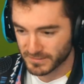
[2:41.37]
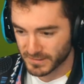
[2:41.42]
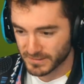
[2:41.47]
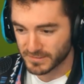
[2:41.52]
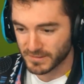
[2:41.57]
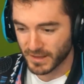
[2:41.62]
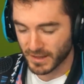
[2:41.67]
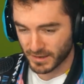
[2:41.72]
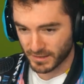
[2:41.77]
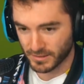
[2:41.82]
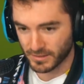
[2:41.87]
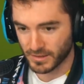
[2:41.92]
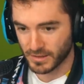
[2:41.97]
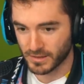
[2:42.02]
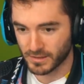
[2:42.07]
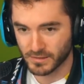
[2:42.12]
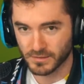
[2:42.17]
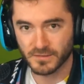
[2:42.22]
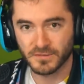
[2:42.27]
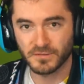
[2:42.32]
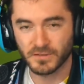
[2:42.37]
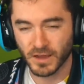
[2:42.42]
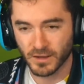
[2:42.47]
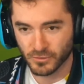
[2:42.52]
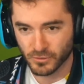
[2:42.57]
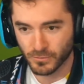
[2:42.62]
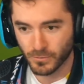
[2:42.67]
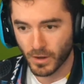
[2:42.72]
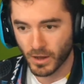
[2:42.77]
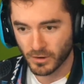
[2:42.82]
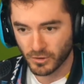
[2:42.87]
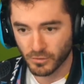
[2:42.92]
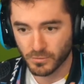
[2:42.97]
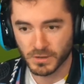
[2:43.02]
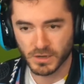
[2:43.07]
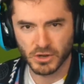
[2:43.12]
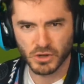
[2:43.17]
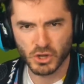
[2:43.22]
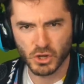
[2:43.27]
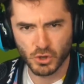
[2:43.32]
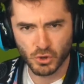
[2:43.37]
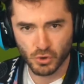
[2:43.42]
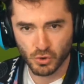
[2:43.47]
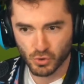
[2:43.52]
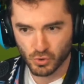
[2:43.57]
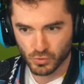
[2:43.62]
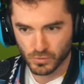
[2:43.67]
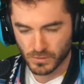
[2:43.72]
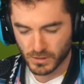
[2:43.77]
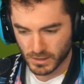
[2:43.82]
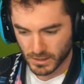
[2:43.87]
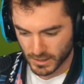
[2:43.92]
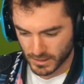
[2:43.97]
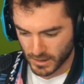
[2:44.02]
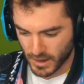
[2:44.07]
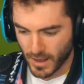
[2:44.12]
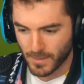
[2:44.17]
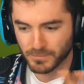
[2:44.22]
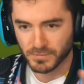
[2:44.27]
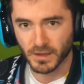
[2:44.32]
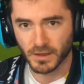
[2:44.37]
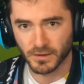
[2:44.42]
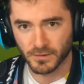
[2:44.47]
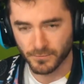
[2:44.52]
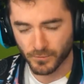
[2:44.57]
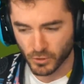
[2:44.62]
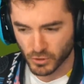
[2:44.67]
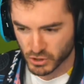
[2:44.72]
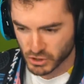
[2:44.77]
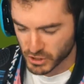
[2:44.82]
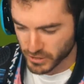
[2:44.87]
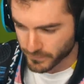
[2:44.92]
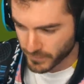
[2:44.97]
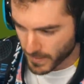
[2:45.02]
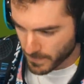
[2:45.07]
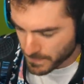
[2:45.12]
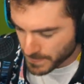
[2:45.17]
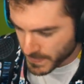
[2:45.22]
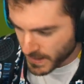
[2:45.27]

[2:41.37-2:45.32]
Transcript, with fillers: he's getting the standard Mono, but a new kind of updated version of it.